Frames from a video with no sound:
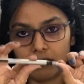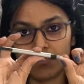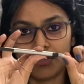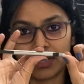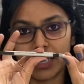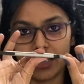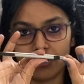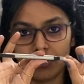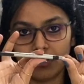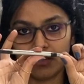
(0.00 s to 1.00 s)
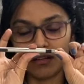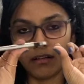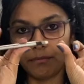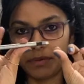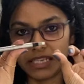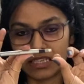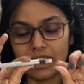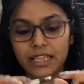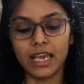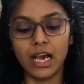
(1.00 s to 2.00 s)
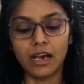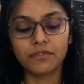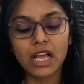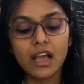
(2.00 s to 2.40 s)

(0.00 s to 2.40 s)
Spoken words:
the rectangular piece that they have,